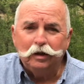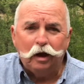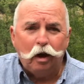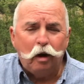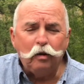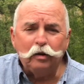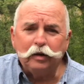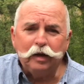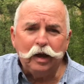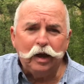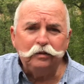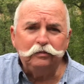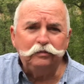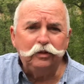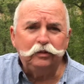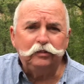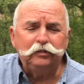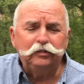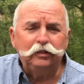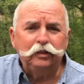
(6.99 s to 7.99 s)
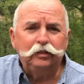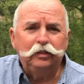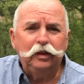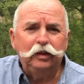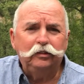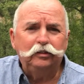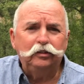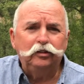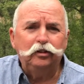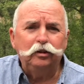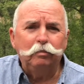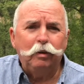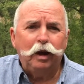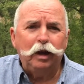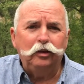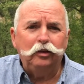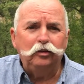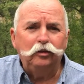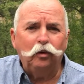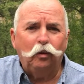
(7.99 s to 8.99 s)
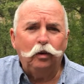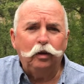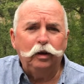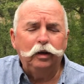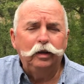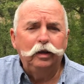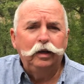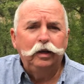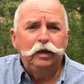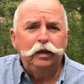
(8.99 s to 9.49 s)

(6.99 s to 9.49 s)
All kinds of interesting things that you might enjoy.